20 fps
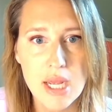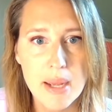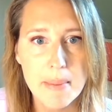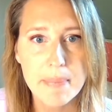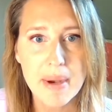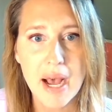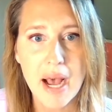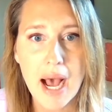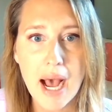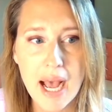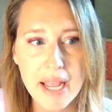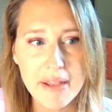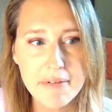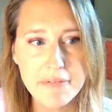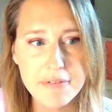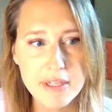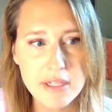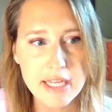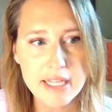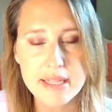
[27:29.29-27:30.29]
But I
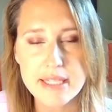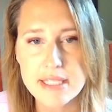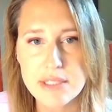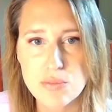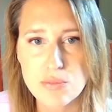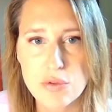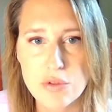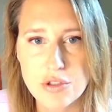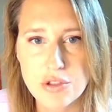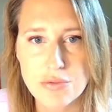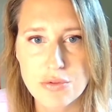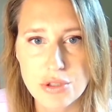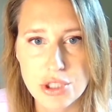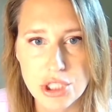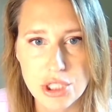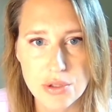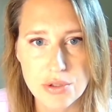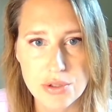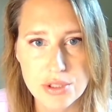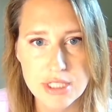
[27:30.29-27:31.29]
feel like these words were
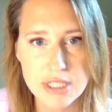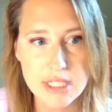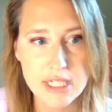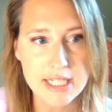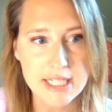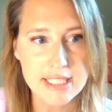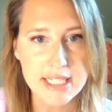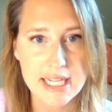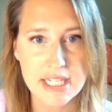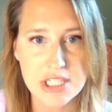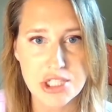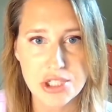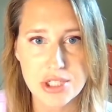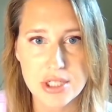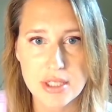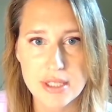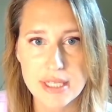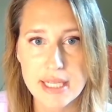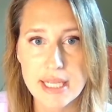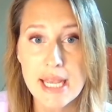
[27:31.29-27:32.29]
chosen
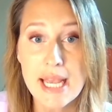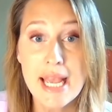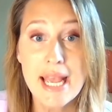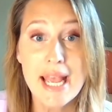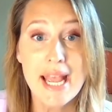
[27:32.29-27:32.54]
intentionally.